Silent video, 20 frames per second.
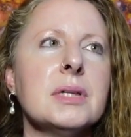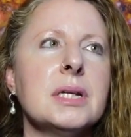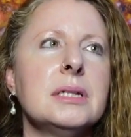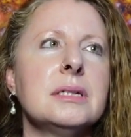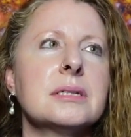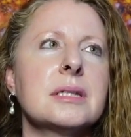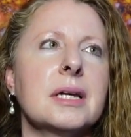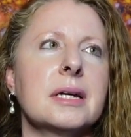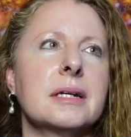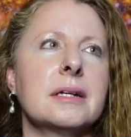
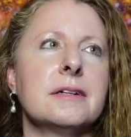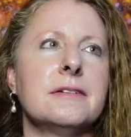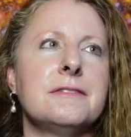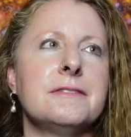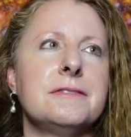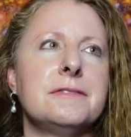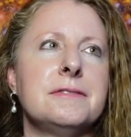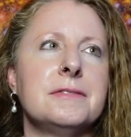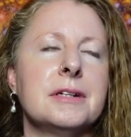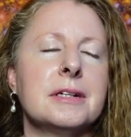is like
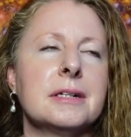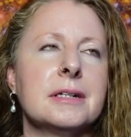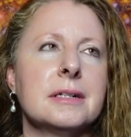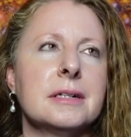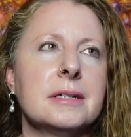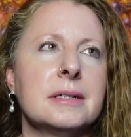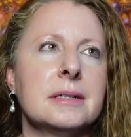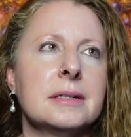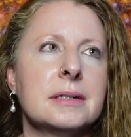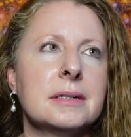
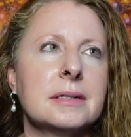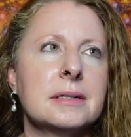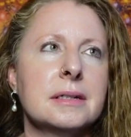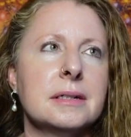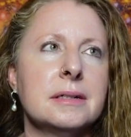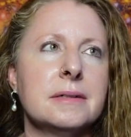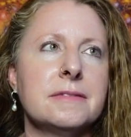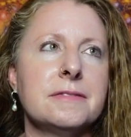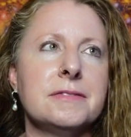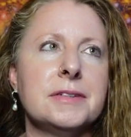a
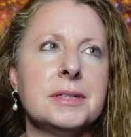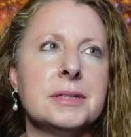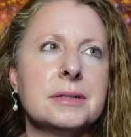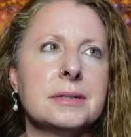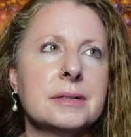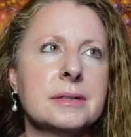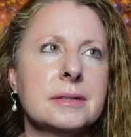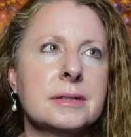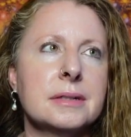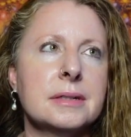
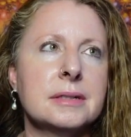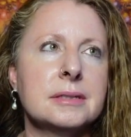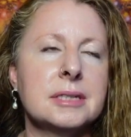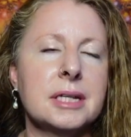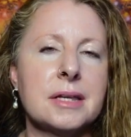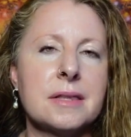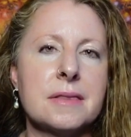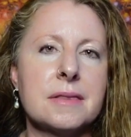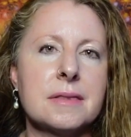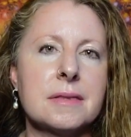fear, a
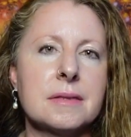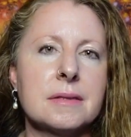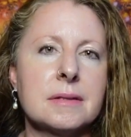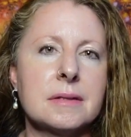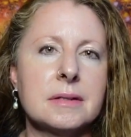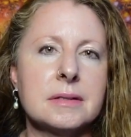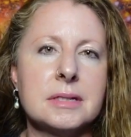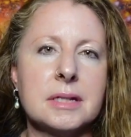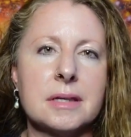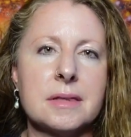death
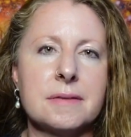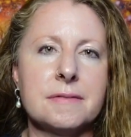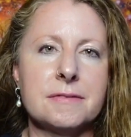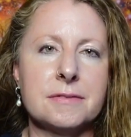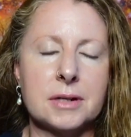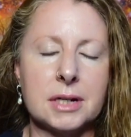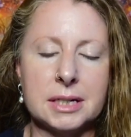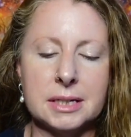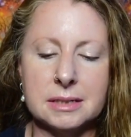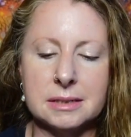
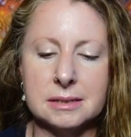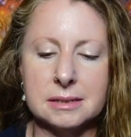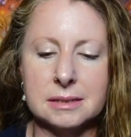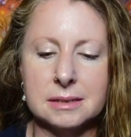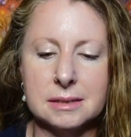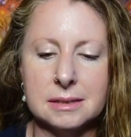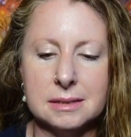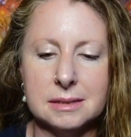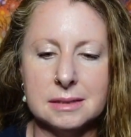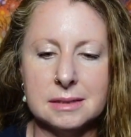fright.
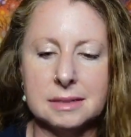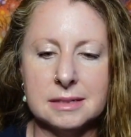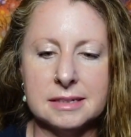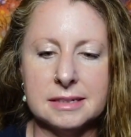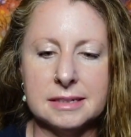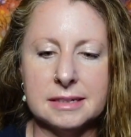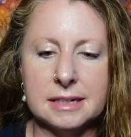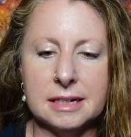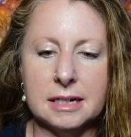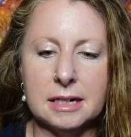
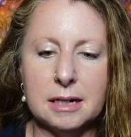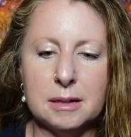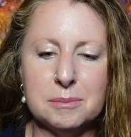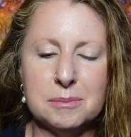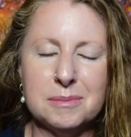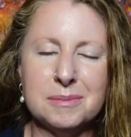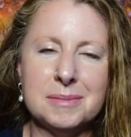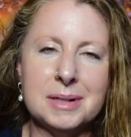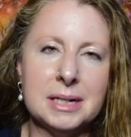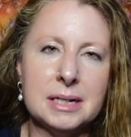
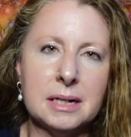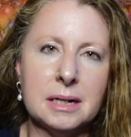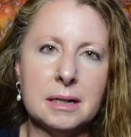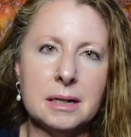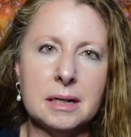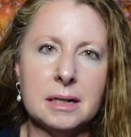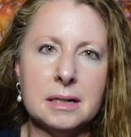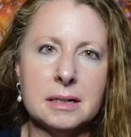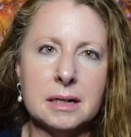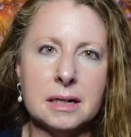And
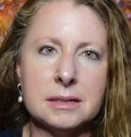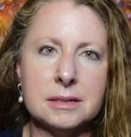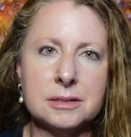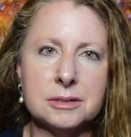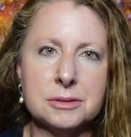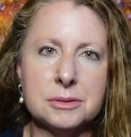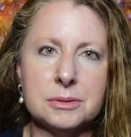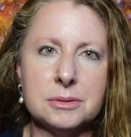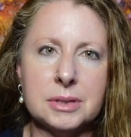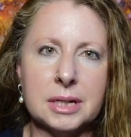I
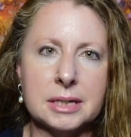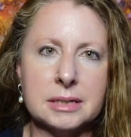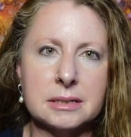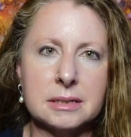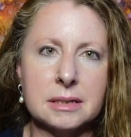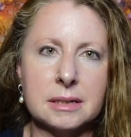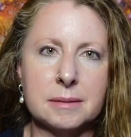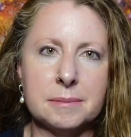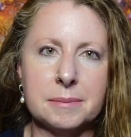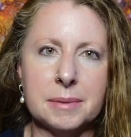do like
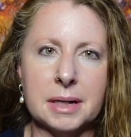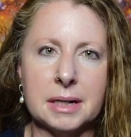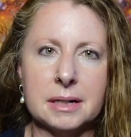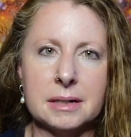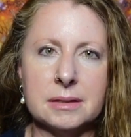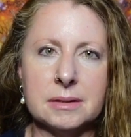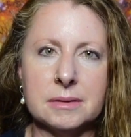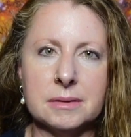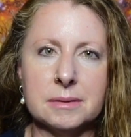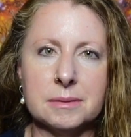to
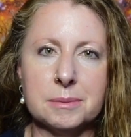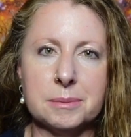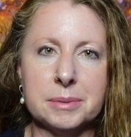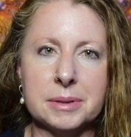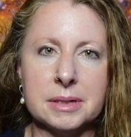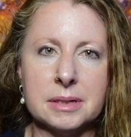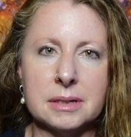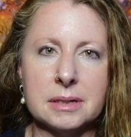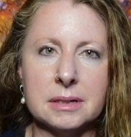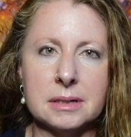combine a little
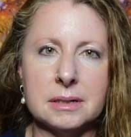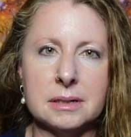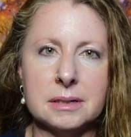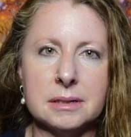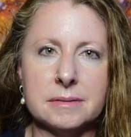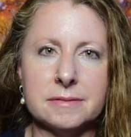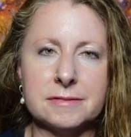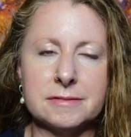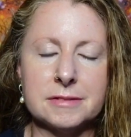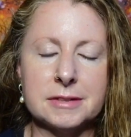bit
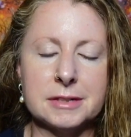of